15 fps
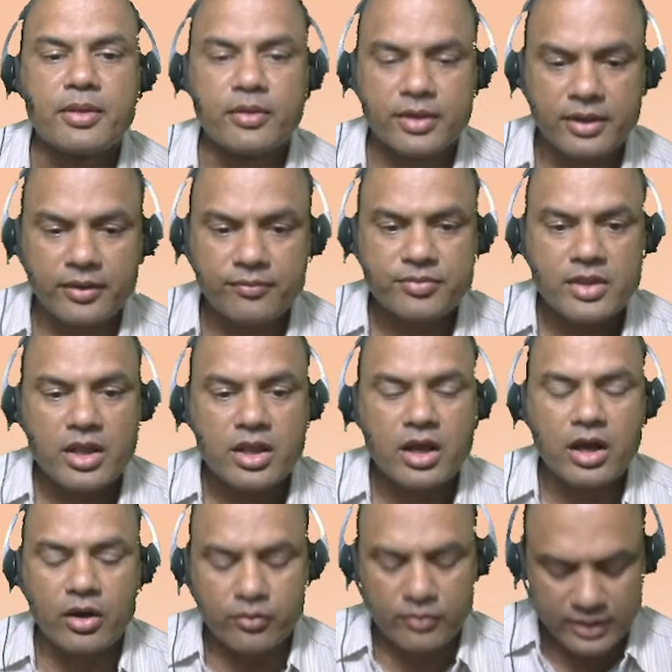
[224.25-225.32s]
okay,
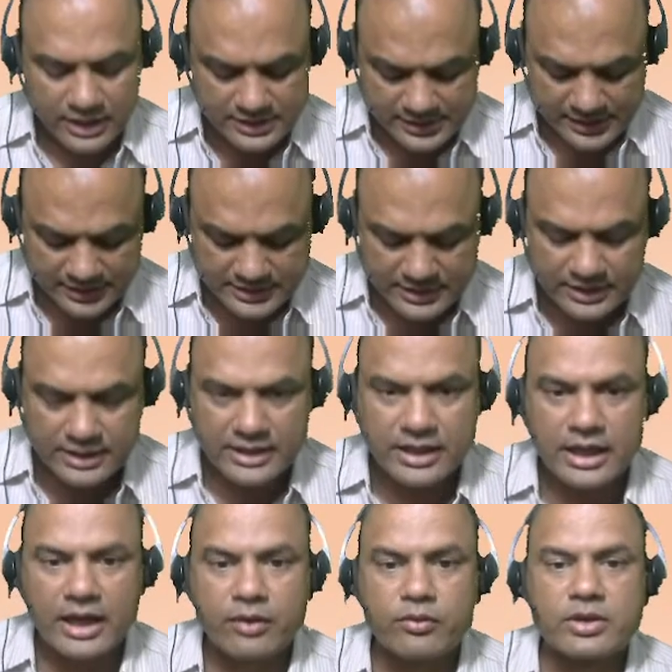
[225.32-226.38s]
how will I sanction it?
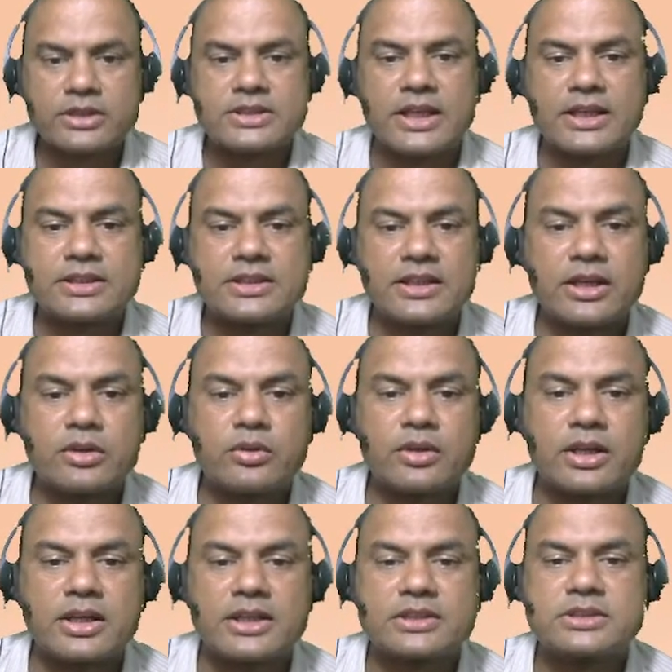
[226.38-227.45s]
I won't sanction it to
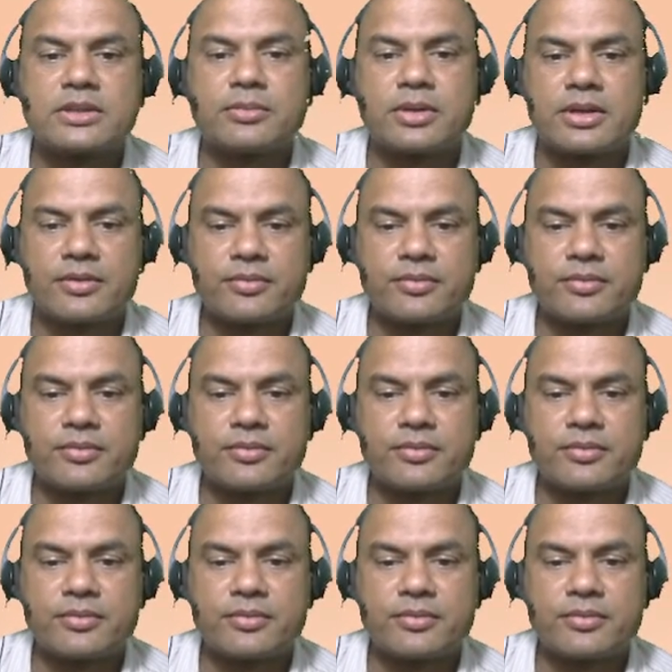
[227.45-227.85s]
the customer.